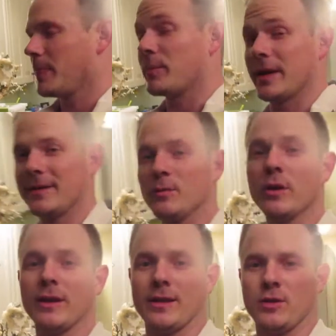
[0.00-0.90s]
But I did
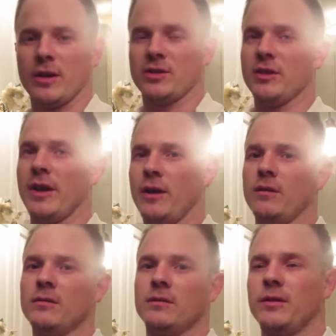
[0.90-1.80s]
want to let you guys
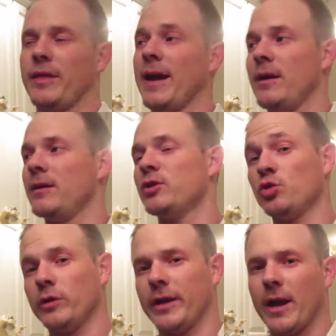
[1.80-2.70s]
know that
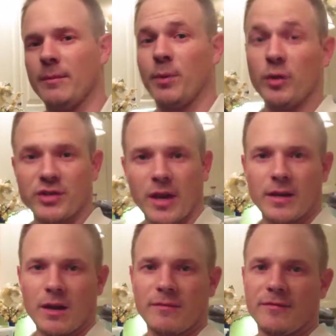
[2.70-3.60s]
Julie and I both
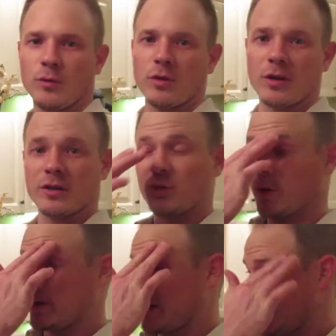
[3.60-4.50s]
signed up for
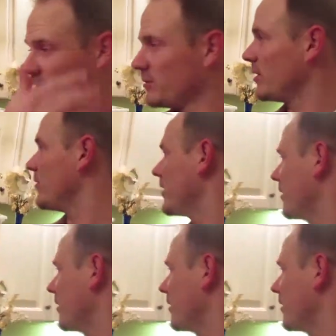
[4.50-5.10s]
Twitter accounts. Let me go over